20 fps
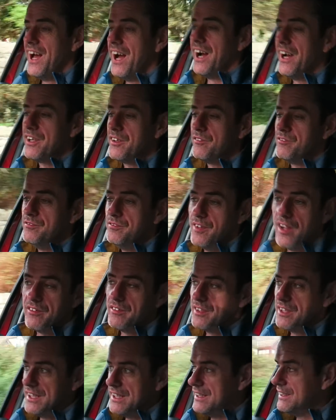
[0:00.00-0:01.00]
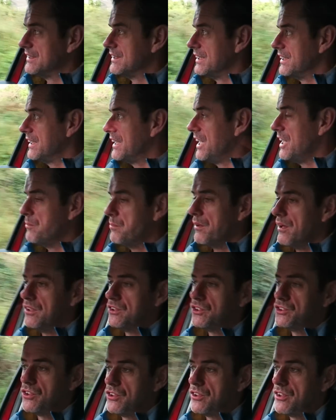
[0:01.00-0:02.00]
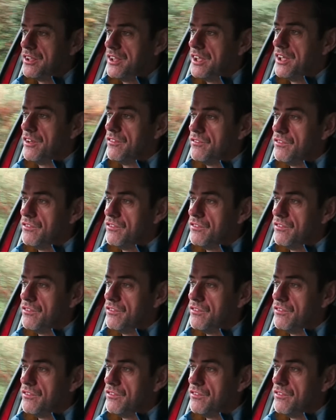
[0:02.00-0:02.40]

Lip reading: I could very easily keep on trucking here